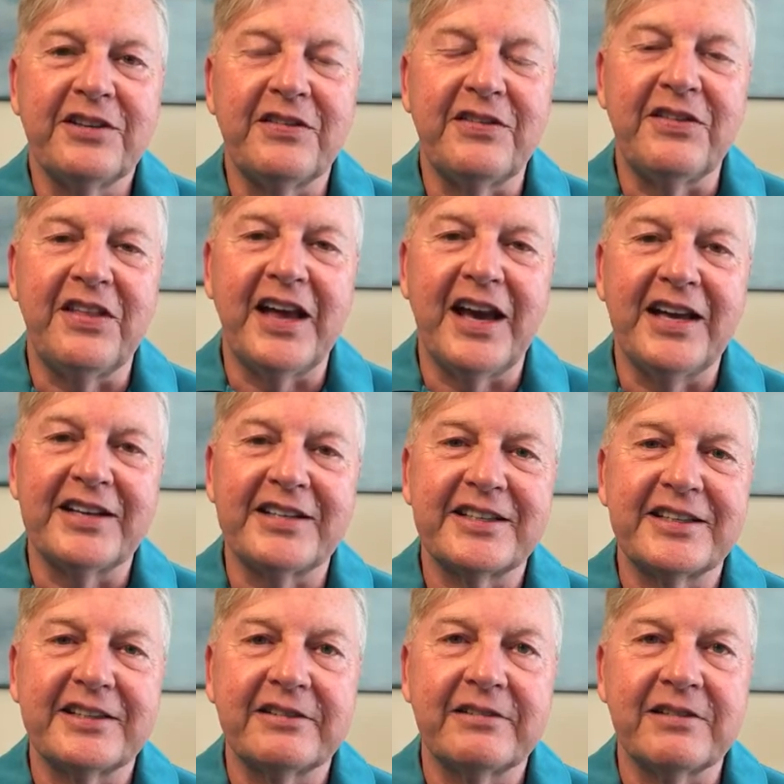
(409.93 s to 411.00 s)

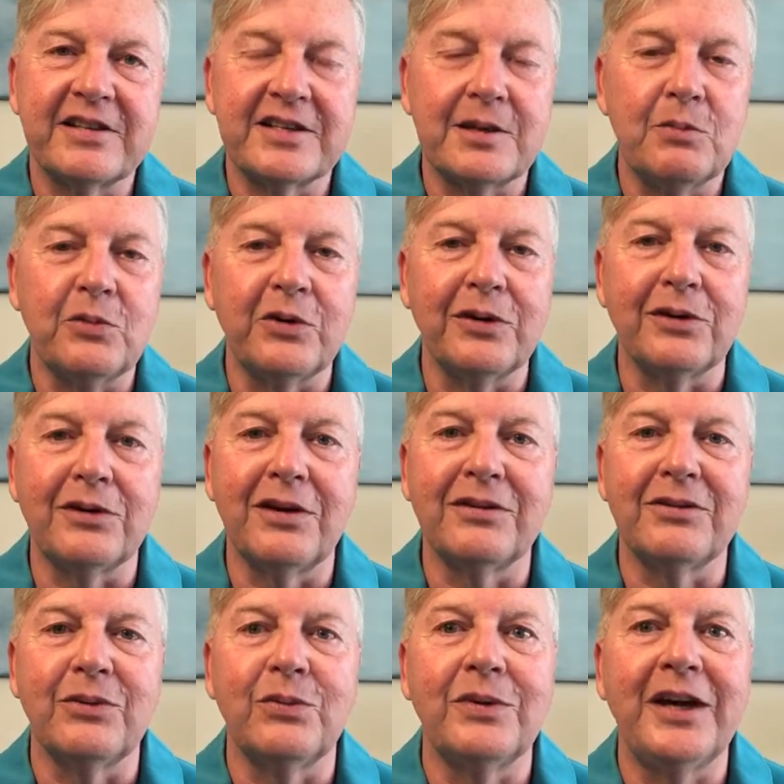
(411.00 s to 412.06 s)
that somewhere
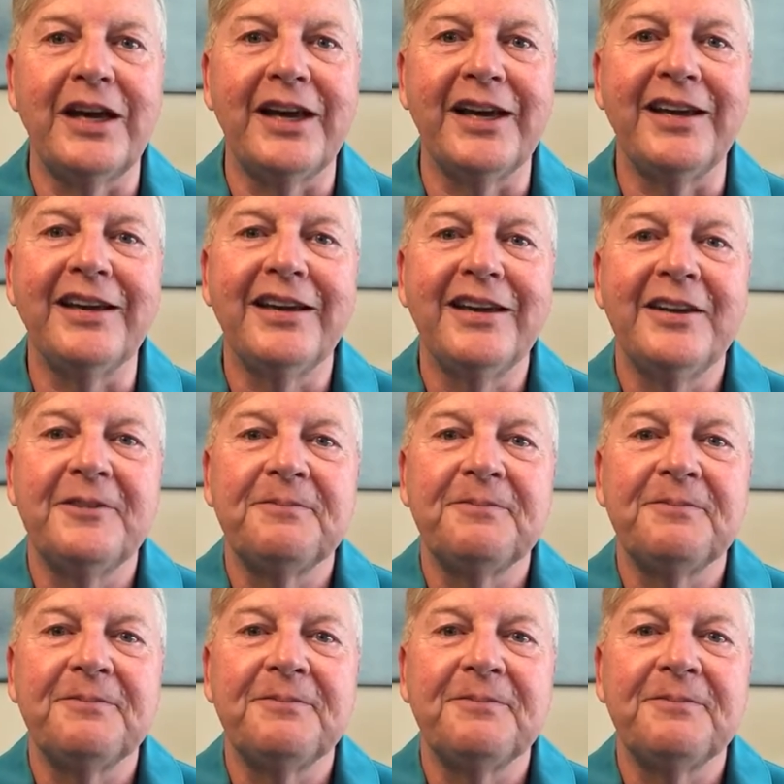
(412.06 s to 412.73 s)
along the way,